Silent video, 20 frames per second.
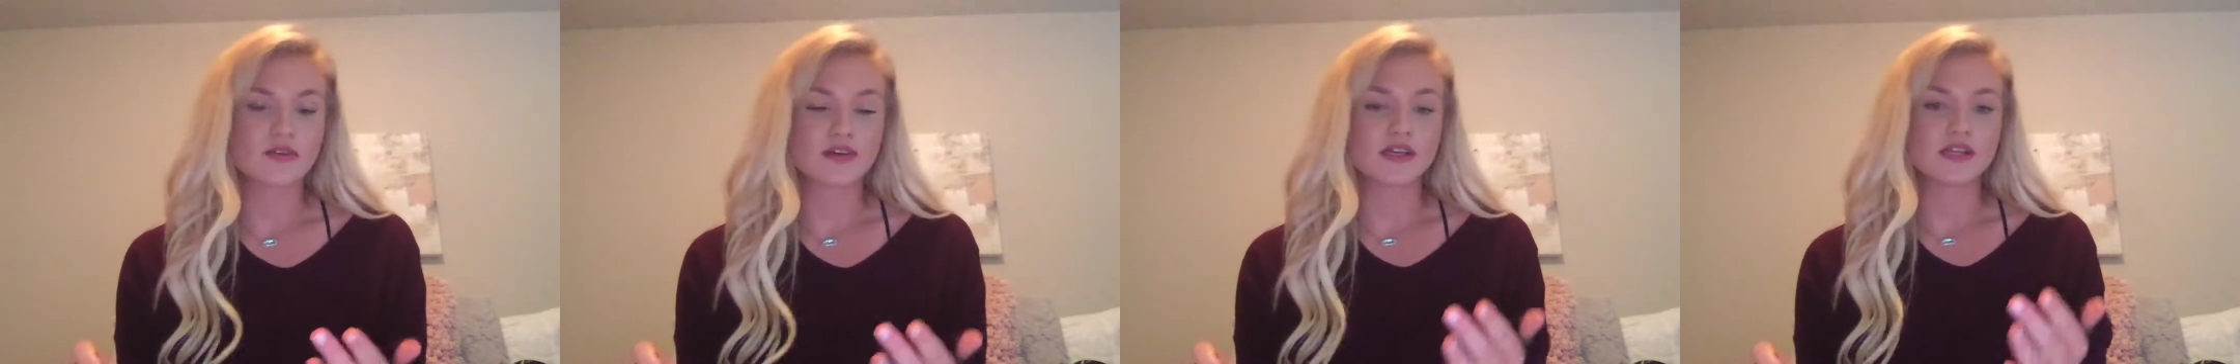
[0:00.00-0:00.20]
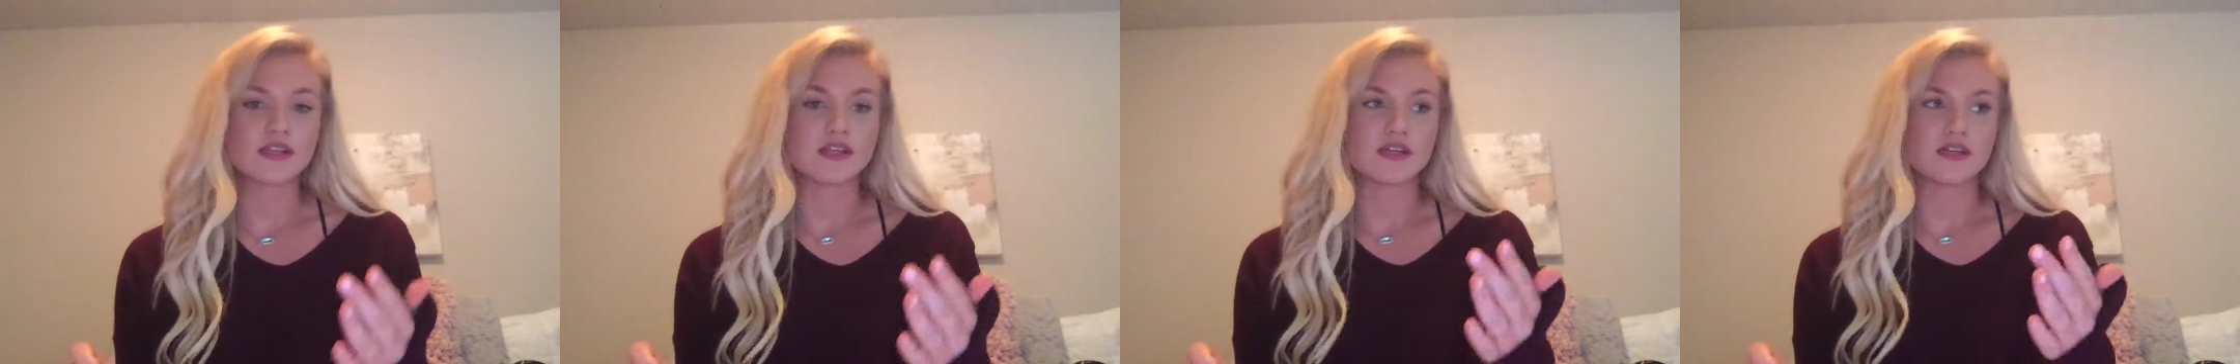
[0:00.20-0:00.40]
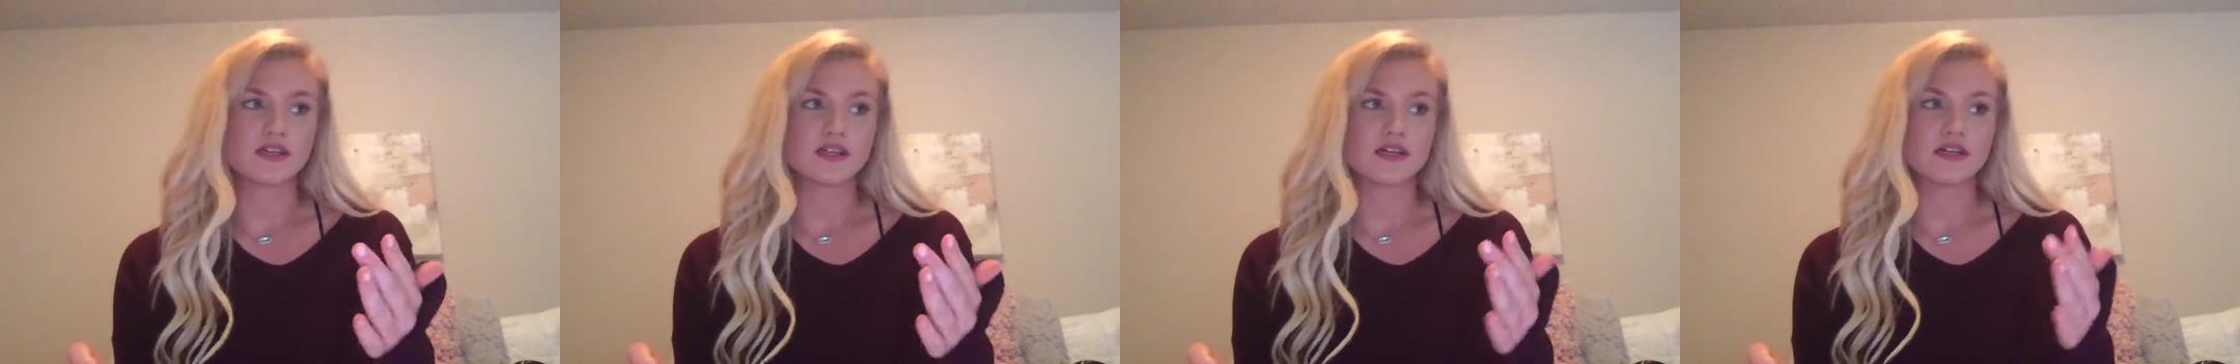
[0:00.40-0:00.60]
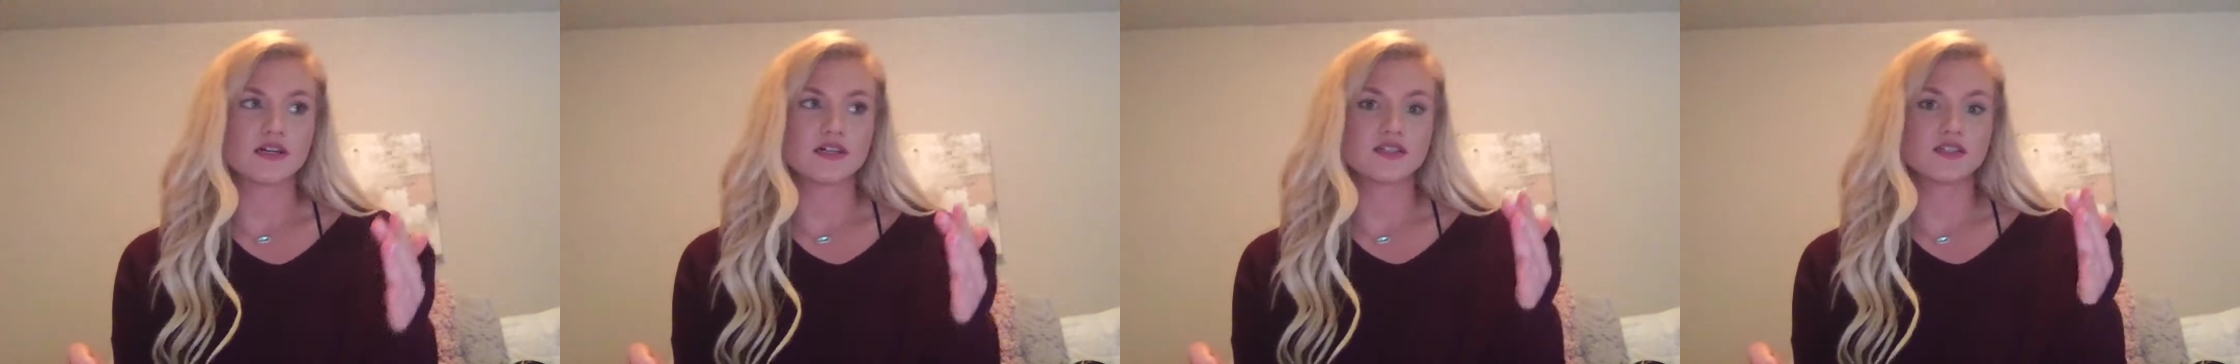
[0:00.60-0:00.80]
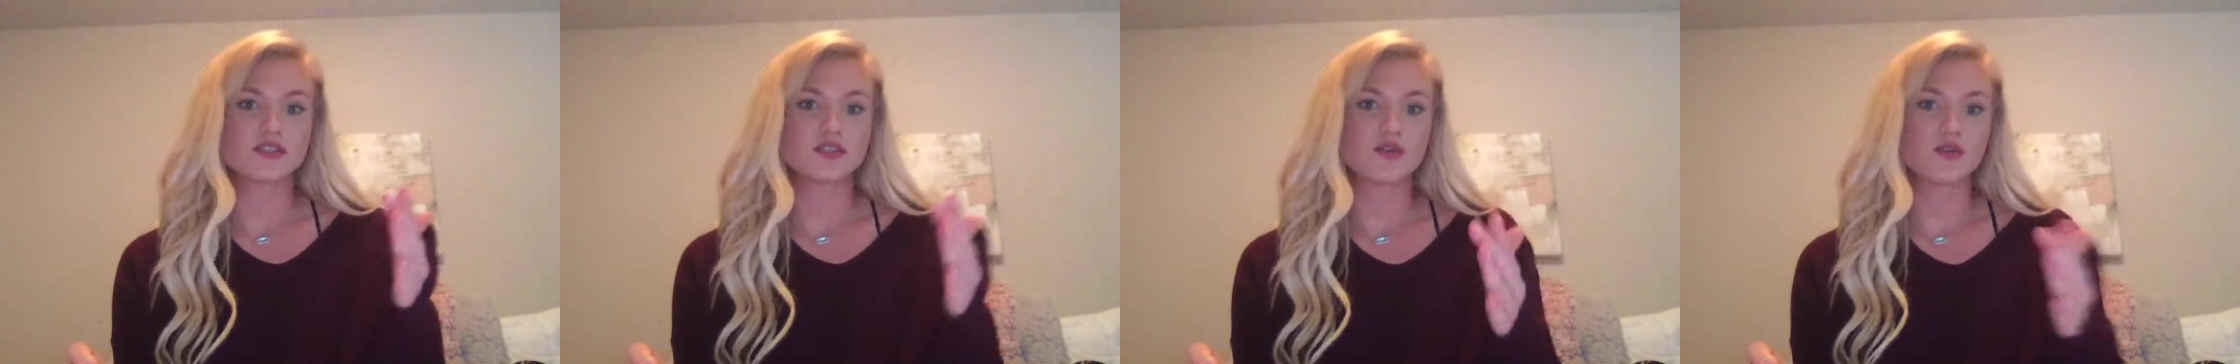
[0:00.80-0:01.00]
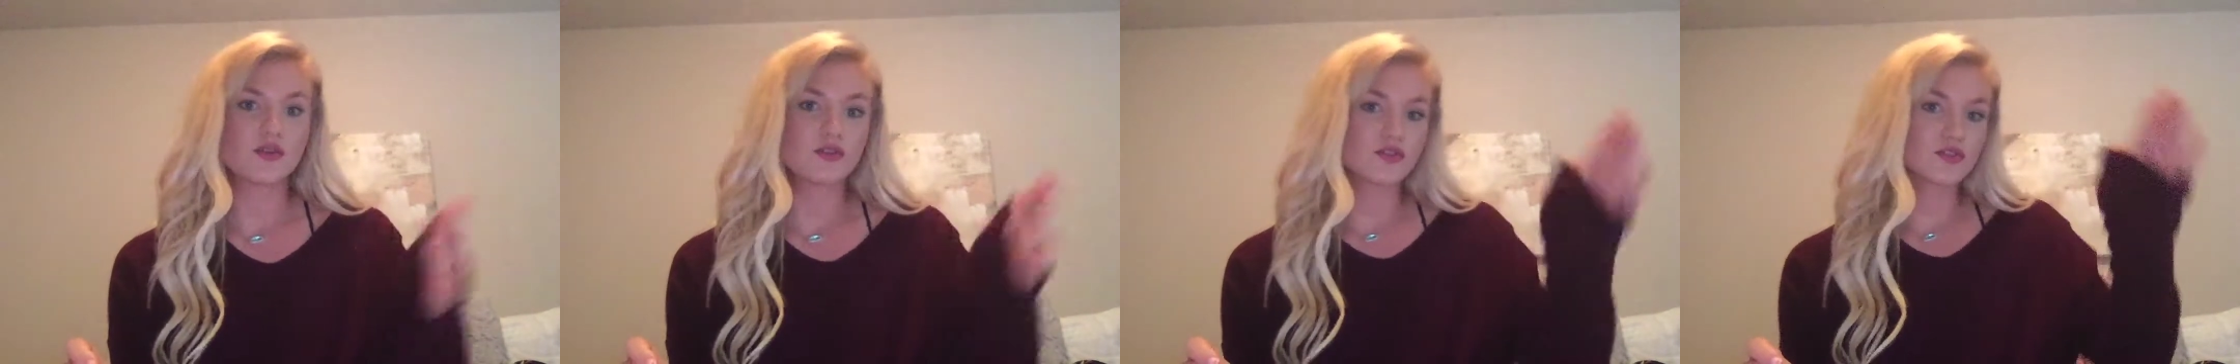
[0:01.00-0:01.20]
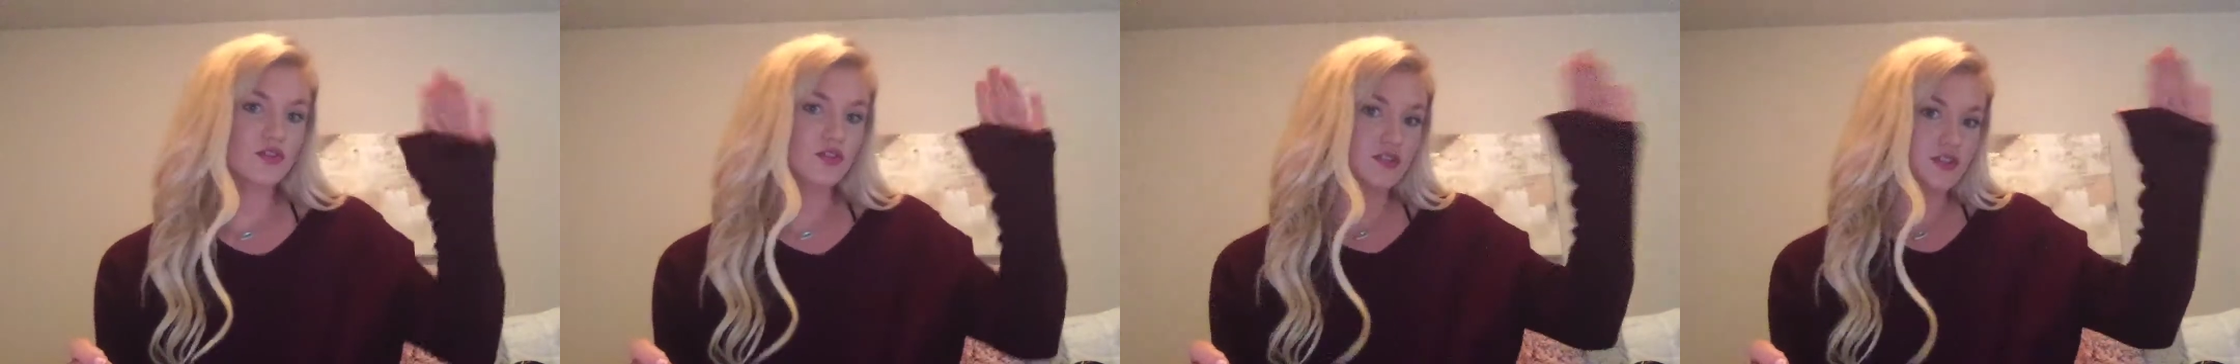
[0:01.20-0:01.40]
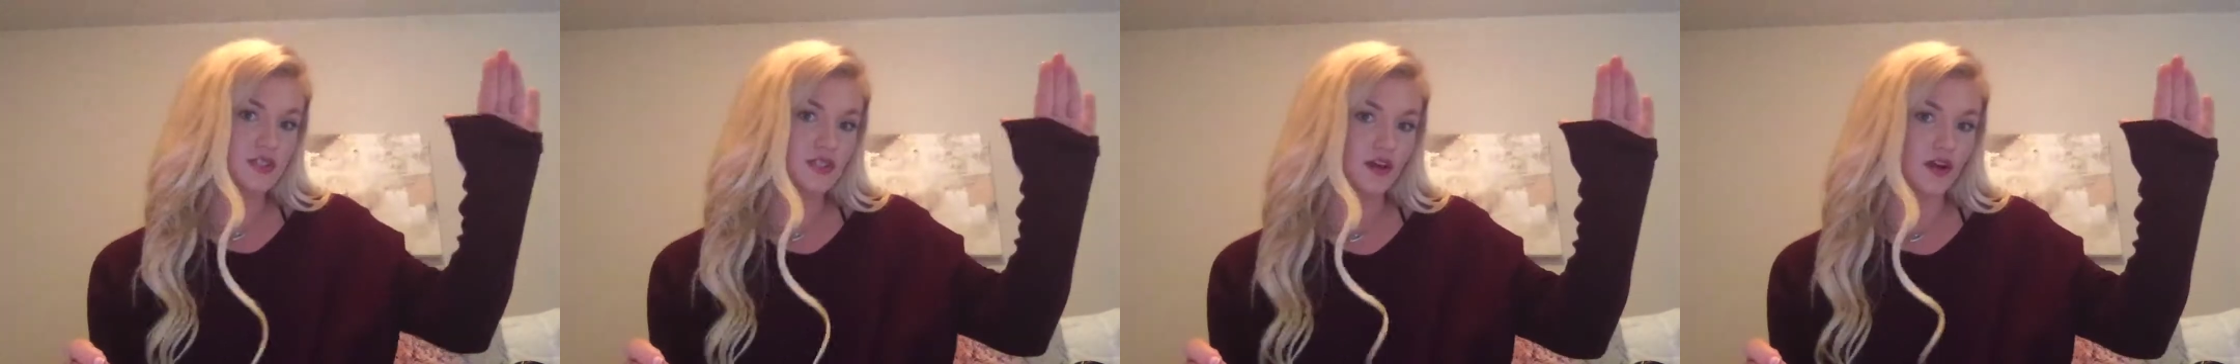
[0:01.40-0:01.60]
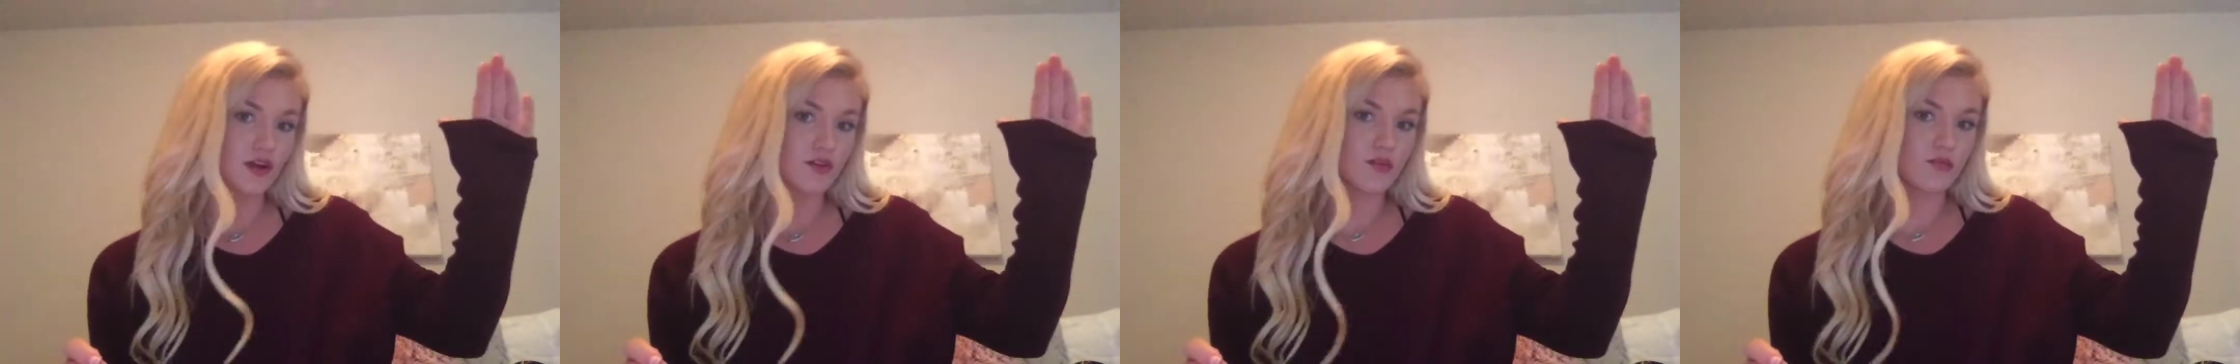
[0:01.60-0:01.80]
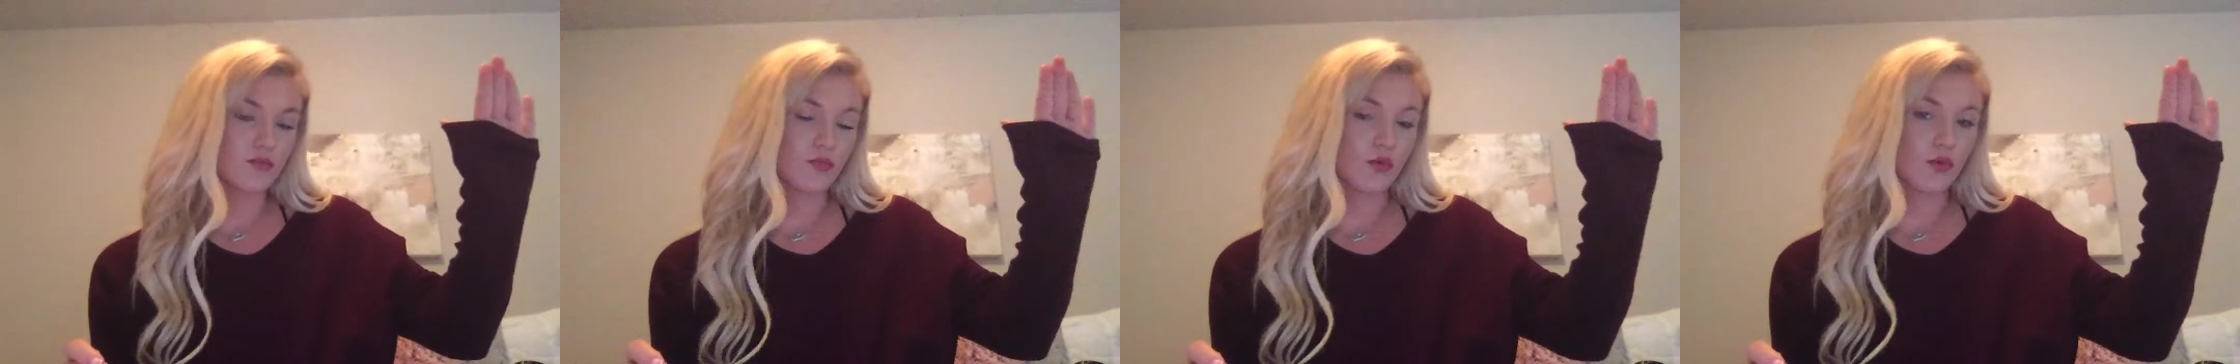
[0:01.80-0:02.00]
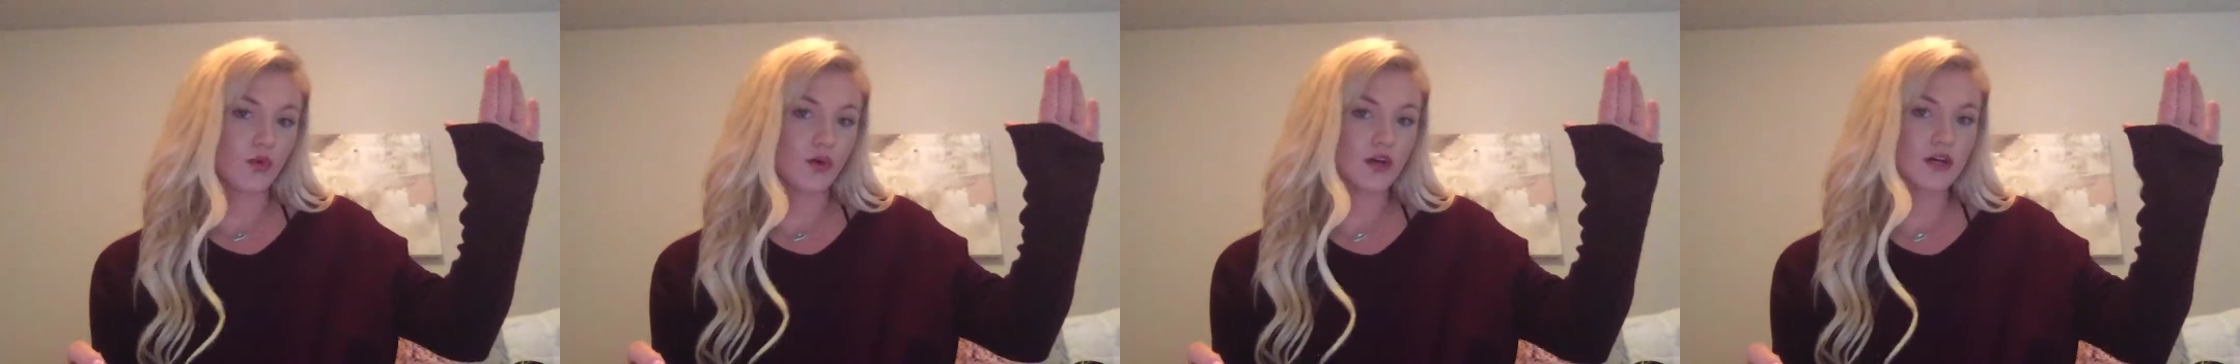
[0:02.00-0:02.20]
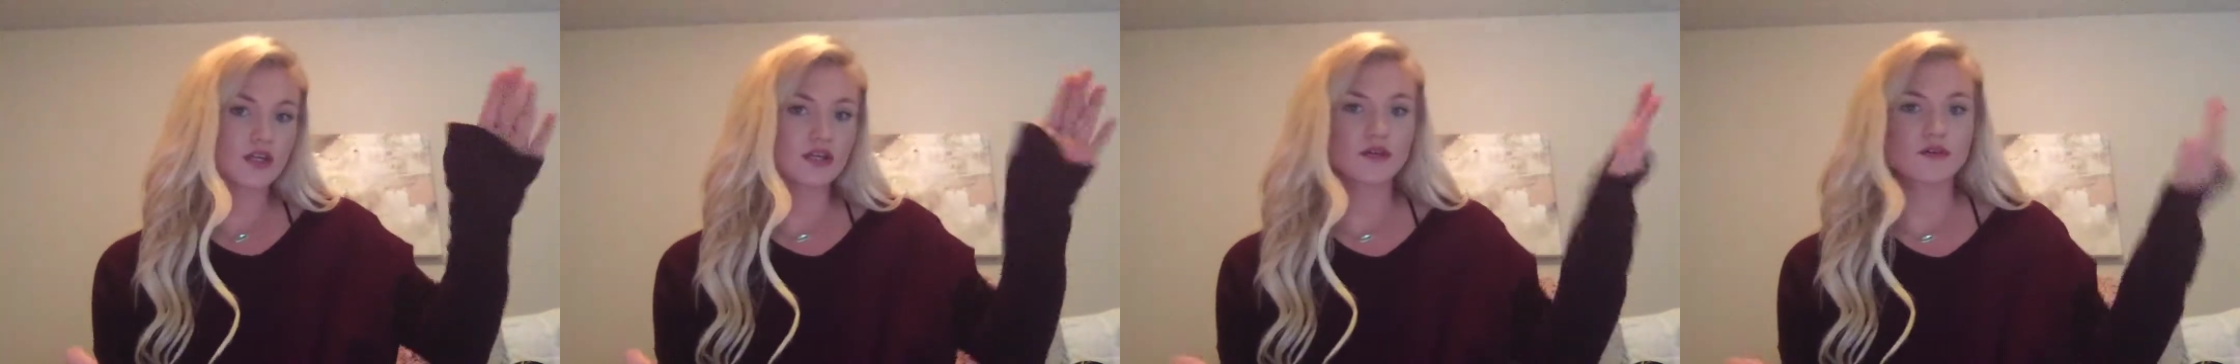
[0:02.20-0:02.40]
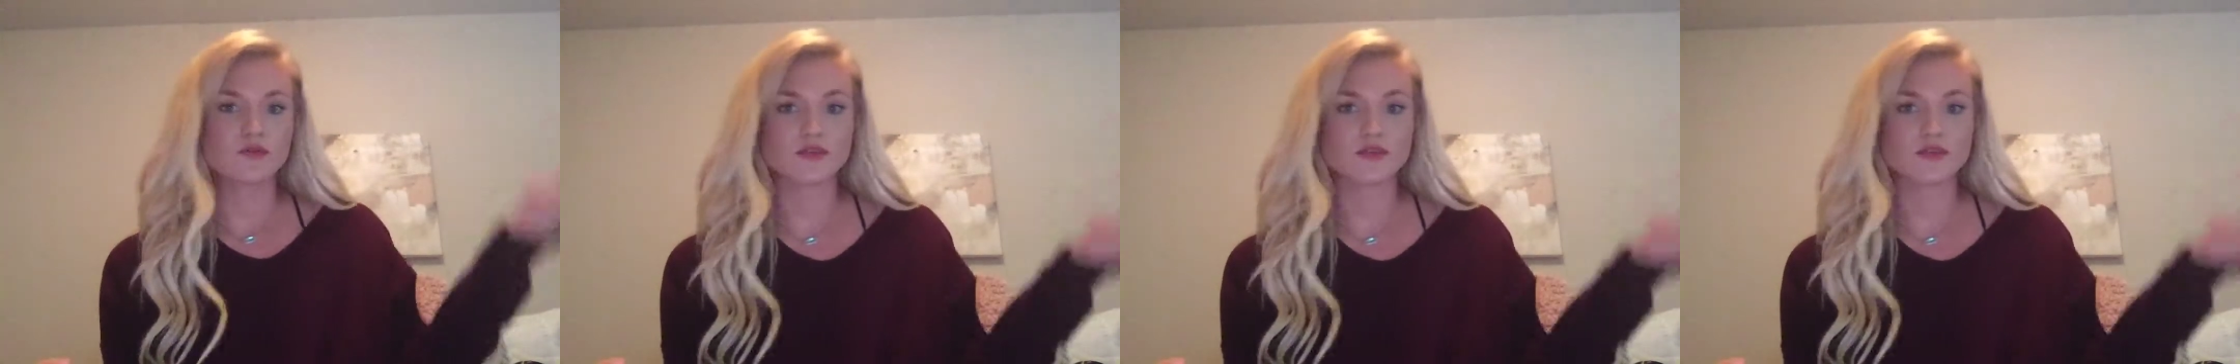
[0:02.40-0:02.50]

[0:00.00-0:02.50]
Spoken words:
and then the students could see it on the board,